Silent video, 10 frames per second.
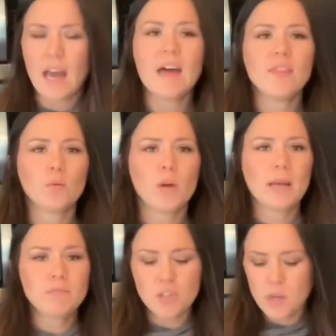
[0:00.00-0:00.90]
And then what
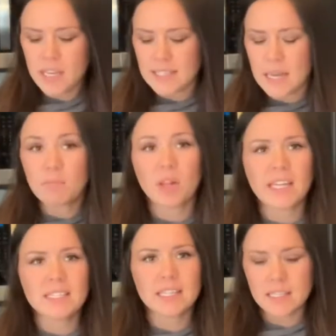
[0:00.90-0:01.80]
I'm doing is I'm
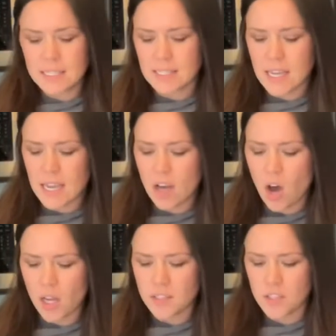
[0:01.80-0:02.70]
placing the steak
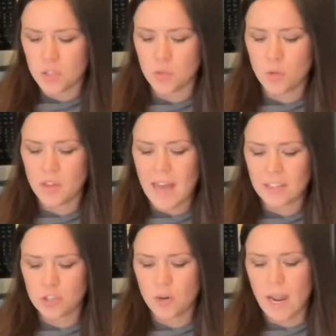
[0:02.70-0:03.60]
onto
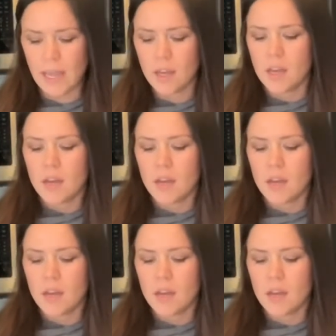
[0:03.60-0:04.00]
that tray.